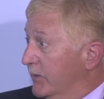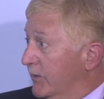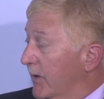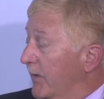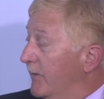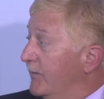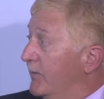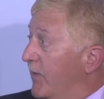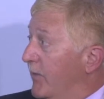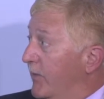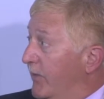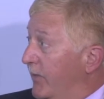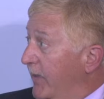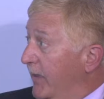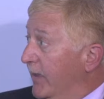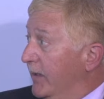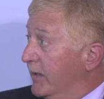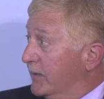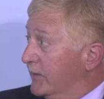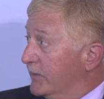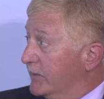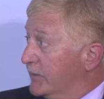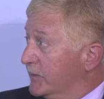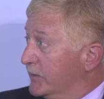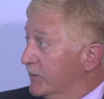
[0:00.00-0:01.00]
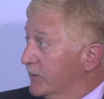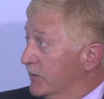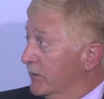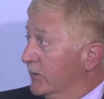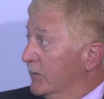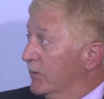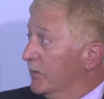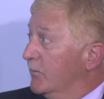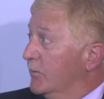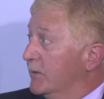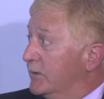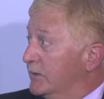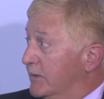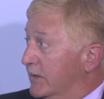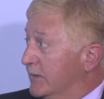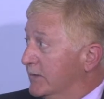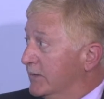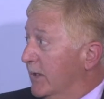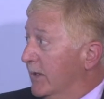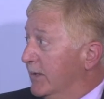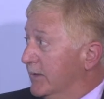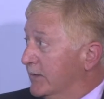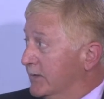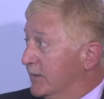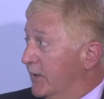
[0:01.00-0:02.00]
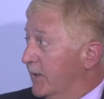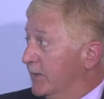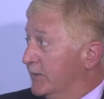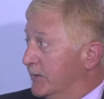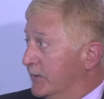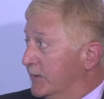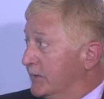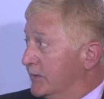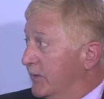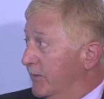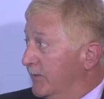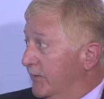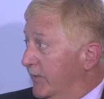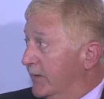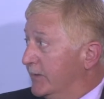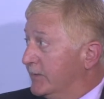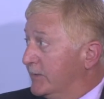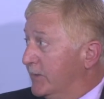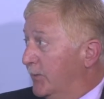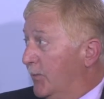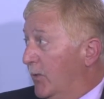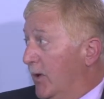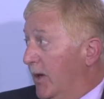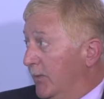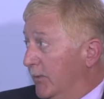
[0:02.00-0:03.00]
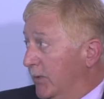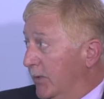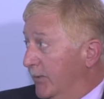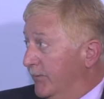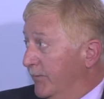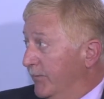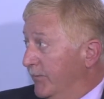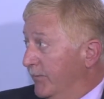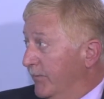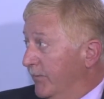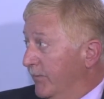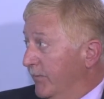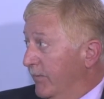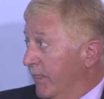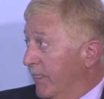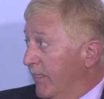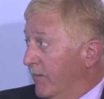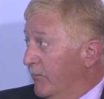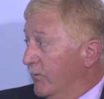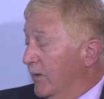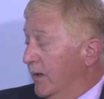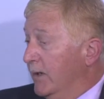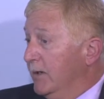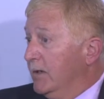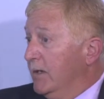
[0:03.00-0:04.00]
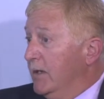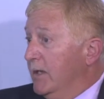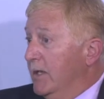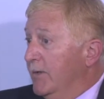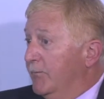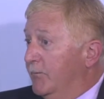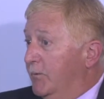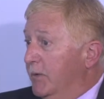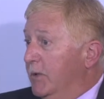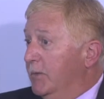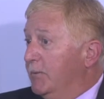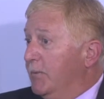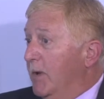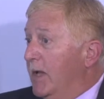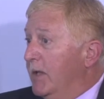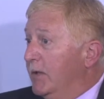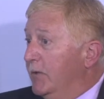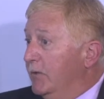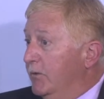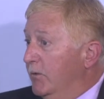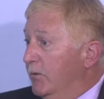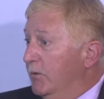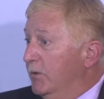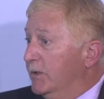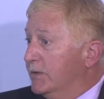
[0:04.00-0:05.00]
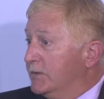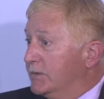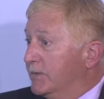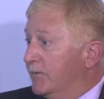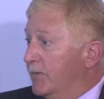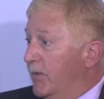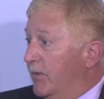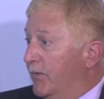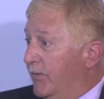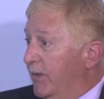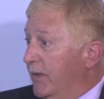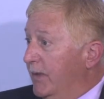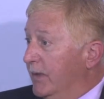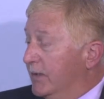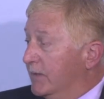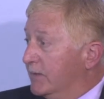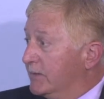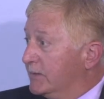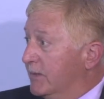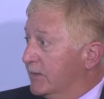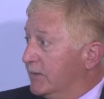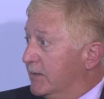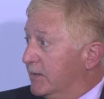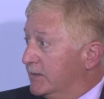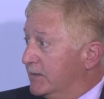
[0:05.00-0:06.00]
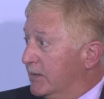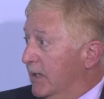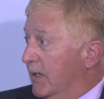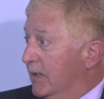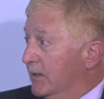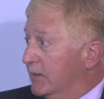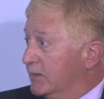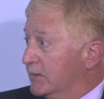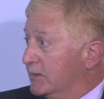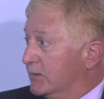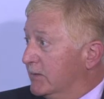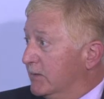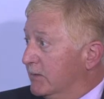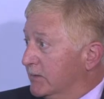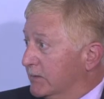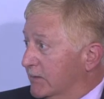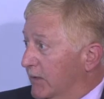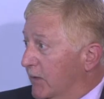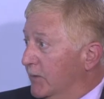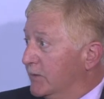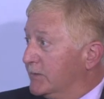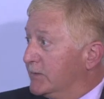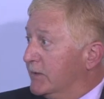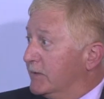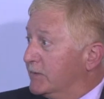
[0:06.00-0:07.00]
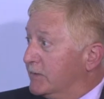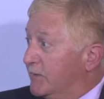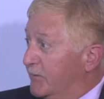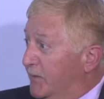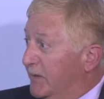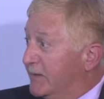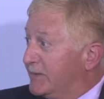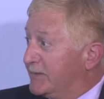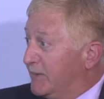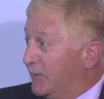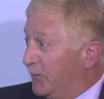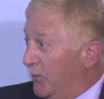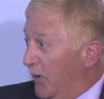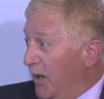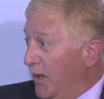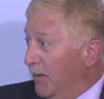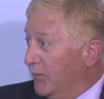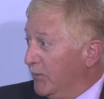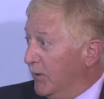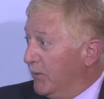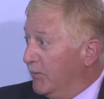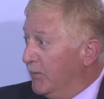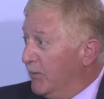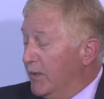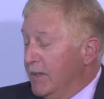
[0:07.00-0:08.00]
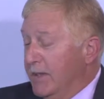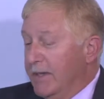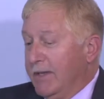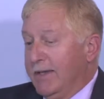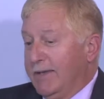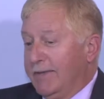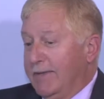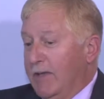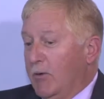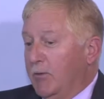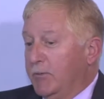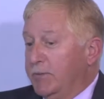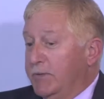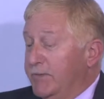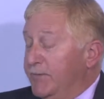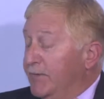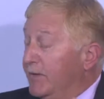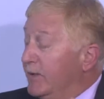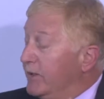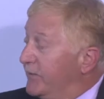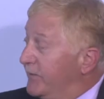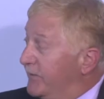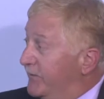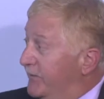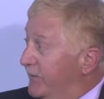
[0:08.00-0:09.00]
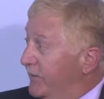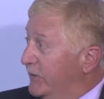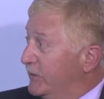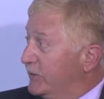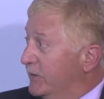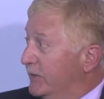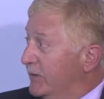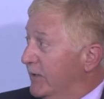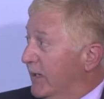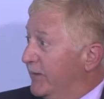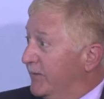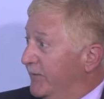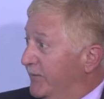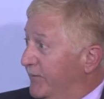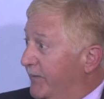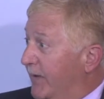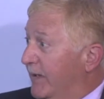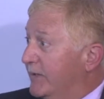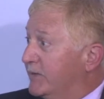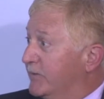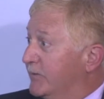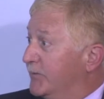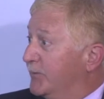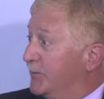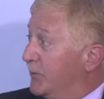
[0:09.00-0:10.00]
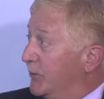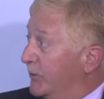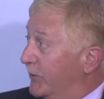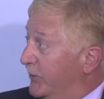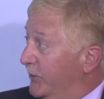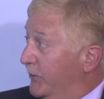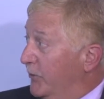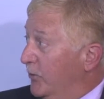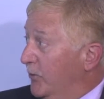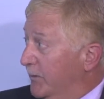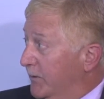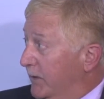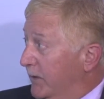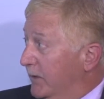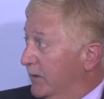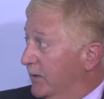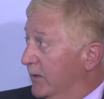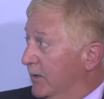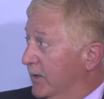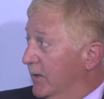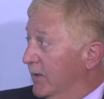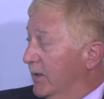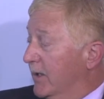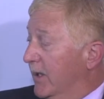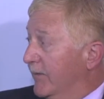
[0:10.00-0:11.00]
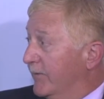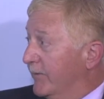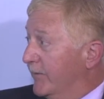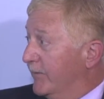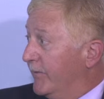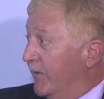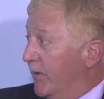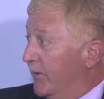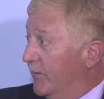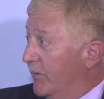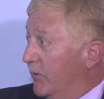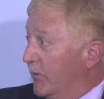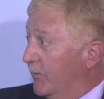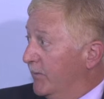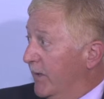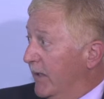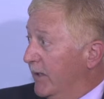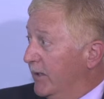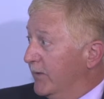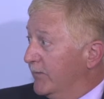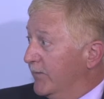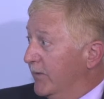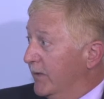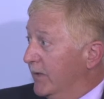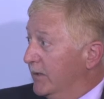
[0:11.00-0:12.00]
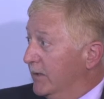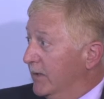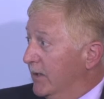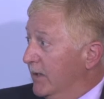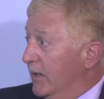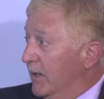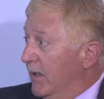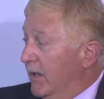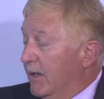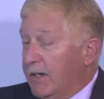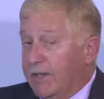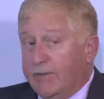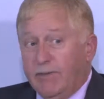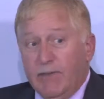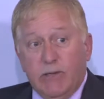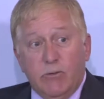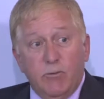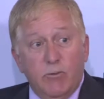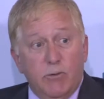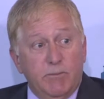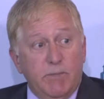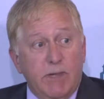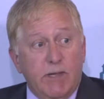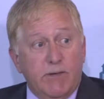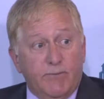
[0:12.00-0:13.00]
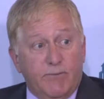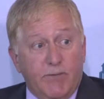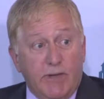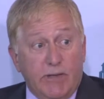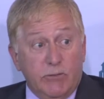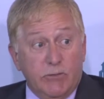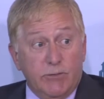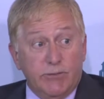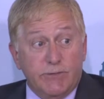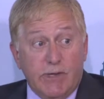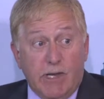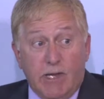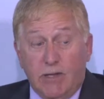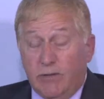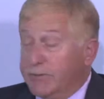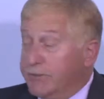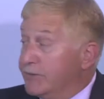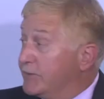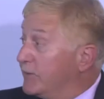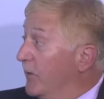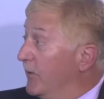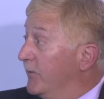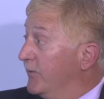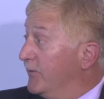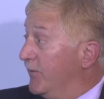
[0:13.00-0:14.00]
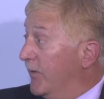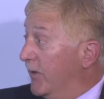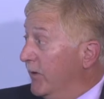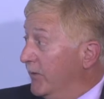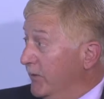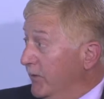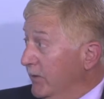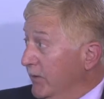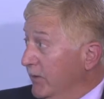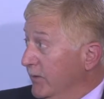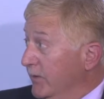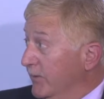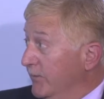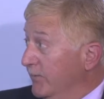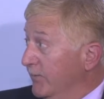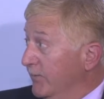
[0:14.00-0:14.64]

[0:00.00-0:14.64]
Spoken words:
of the things which the science tells us fix the problem, right? If we could buy units of the things that the science tells us fix the problem, that would be very efficient and effective procurement of environmental benefit. And I think it would make federal dollars go farther,